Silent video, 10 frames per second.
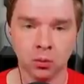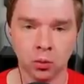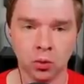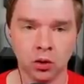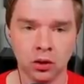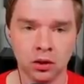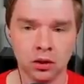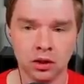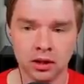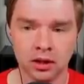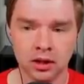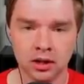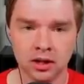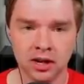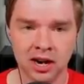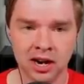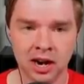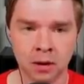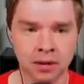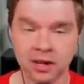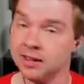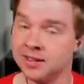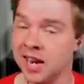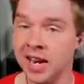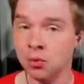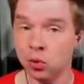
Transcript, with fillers: a rule. It'd be an insane